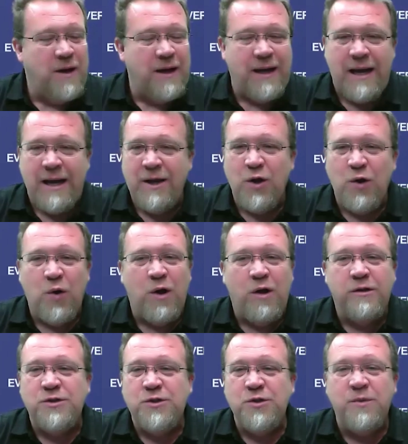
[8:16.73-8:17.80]
I know
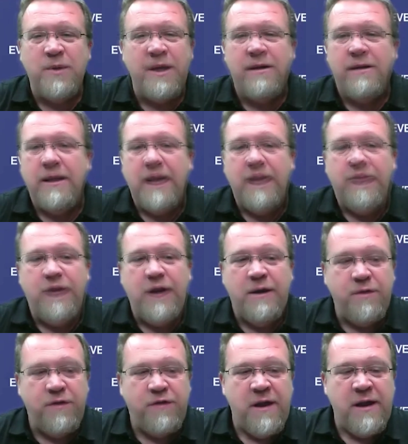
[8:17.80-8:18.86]
all too well. And the
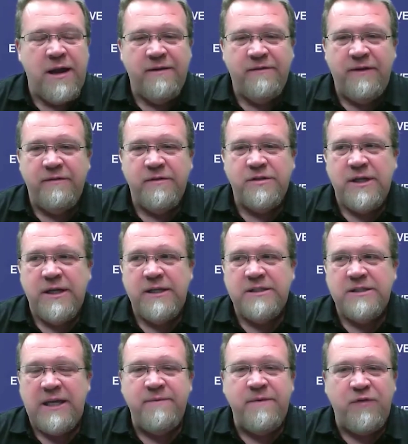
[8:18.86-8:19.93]
other thing I've even said
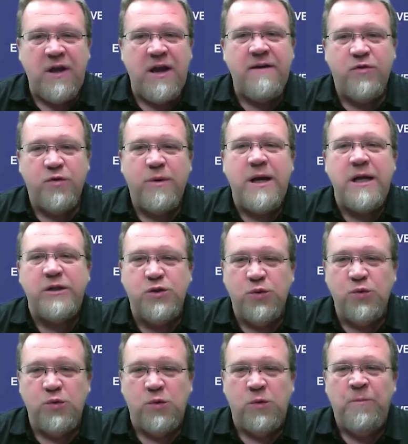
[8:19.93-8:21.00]
is, even if you have the right
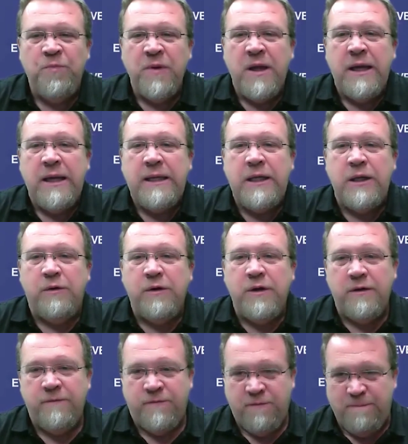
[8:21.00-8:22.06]
tool,
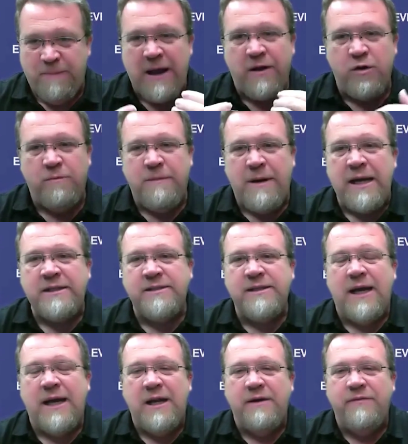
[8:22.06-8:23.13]
back on my
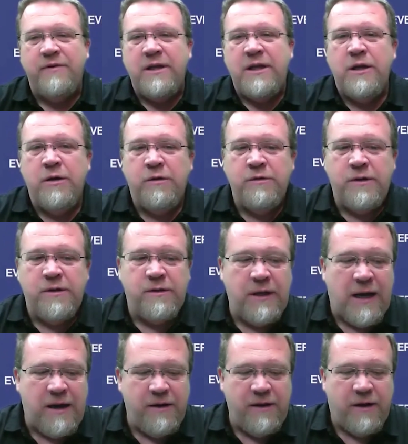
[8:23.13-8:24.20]
side of it,
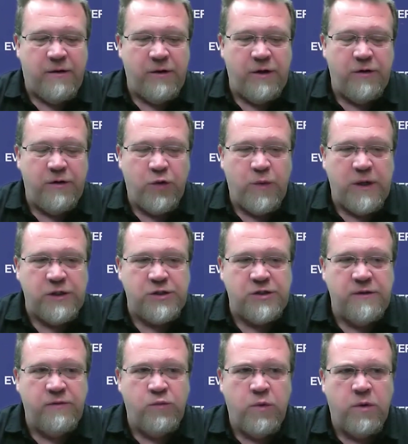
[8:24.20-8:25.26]
I'll hear the
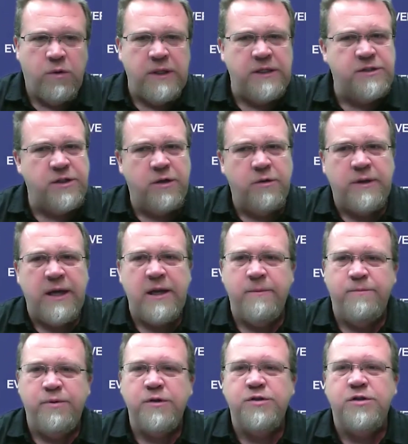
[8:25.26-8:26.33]
question of, well, is it okay to
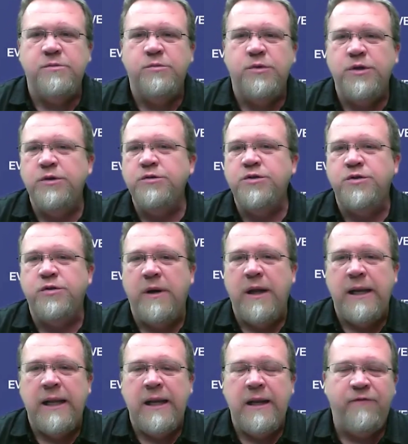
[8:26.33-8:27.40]
put some reducer
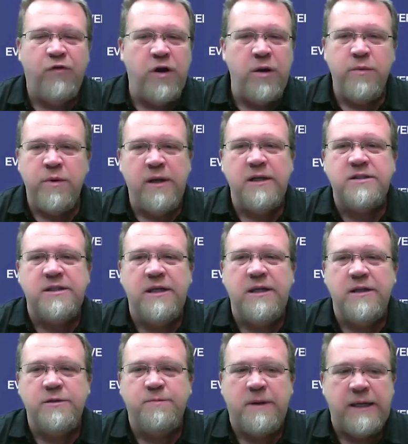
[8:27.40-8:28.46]
in? And for anyone listening to
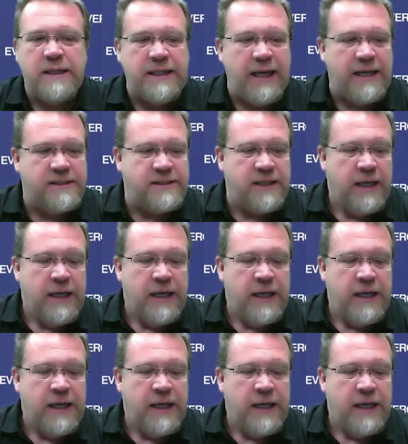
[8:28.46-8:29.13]
this podcast,